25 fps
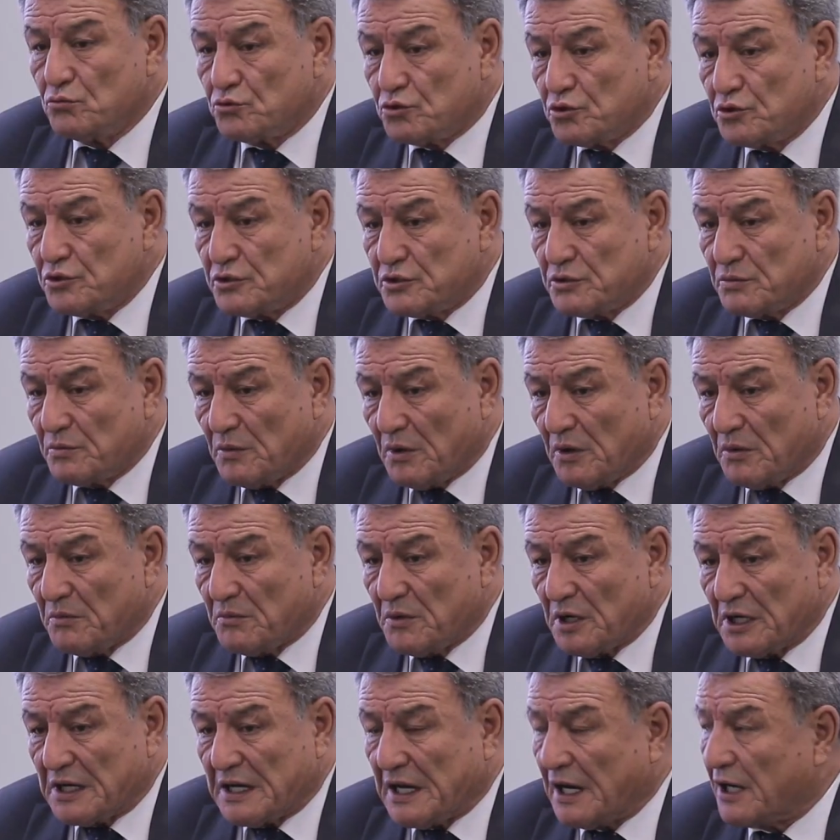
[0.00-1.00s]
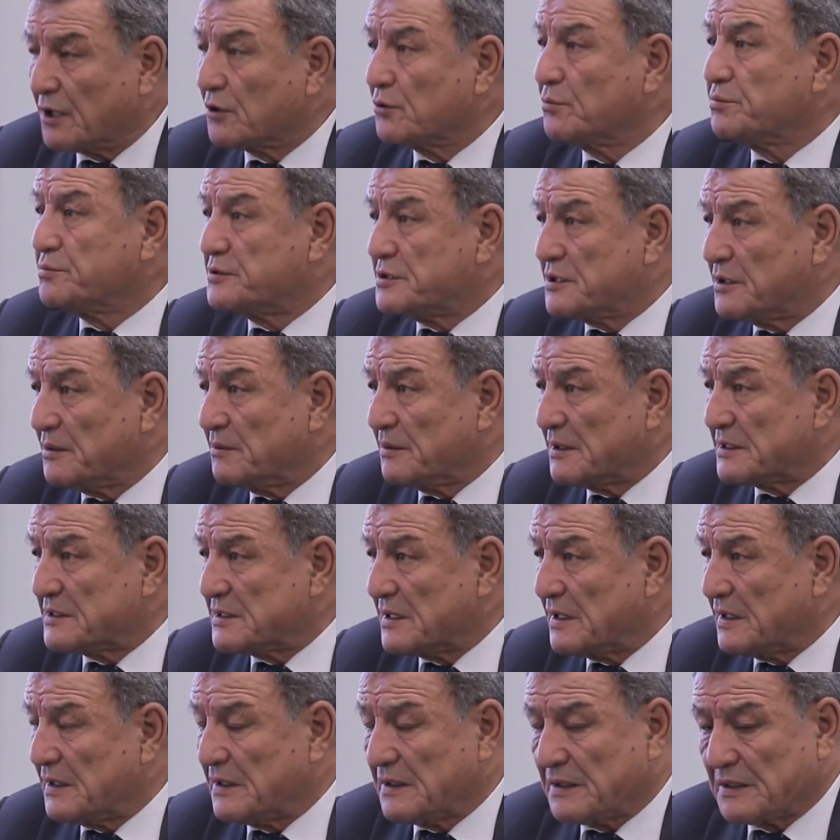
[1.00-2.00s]
Uchinchi muammo korrupsiya
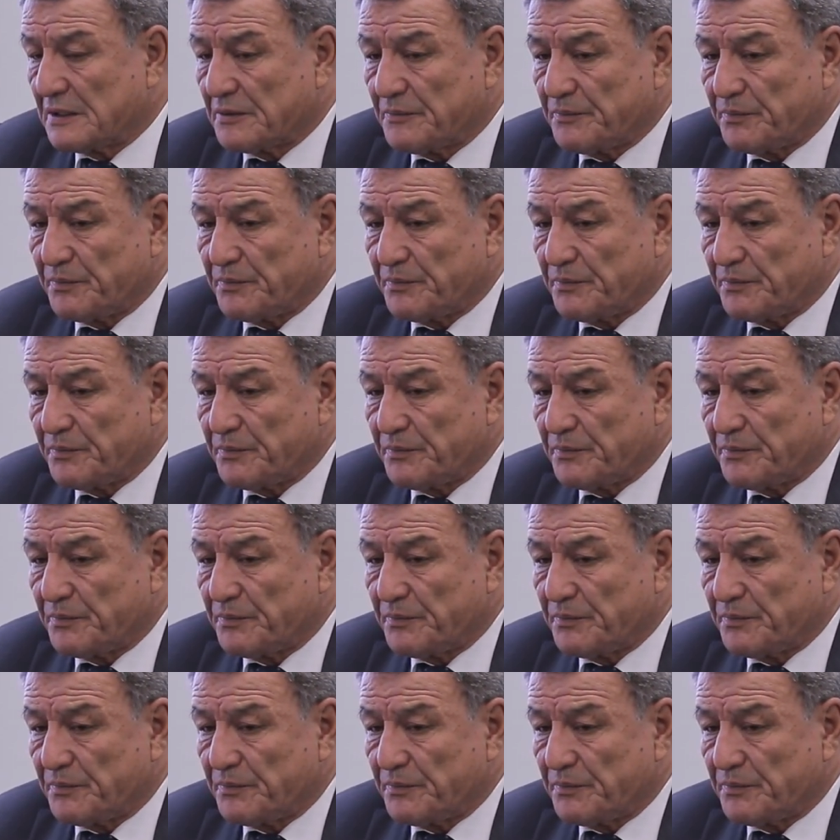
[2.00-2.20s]
masalalari.